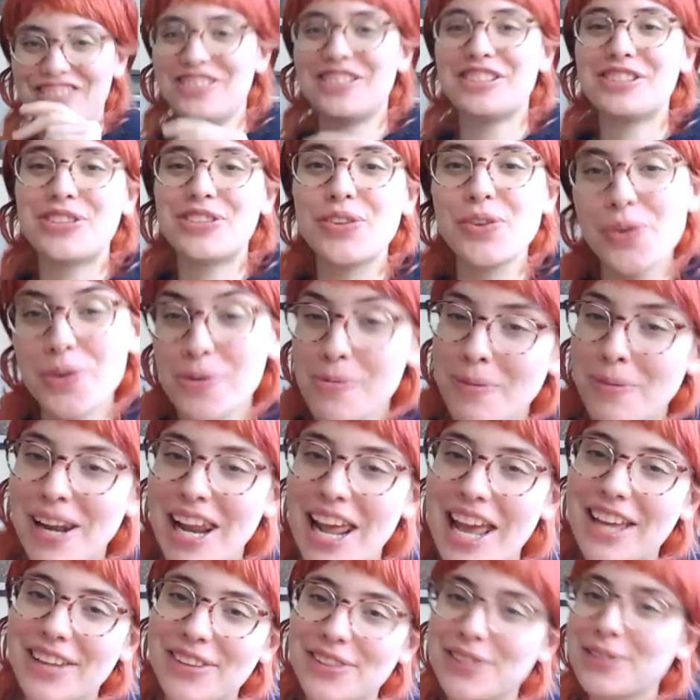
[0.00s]
Zoom
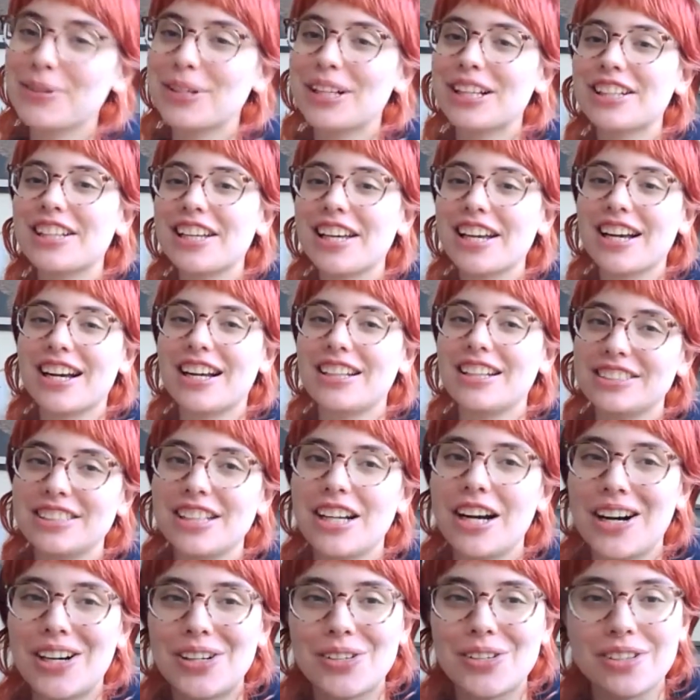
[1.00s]
lady will kick us
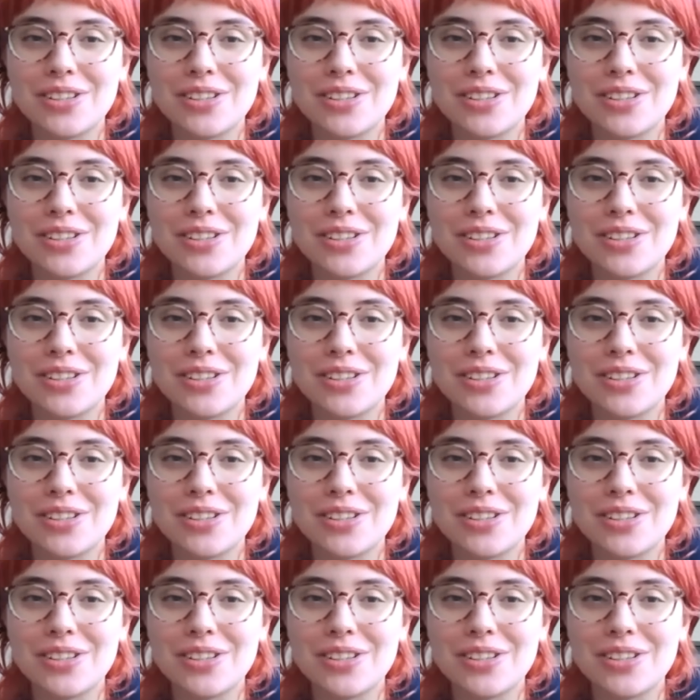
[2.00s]
out.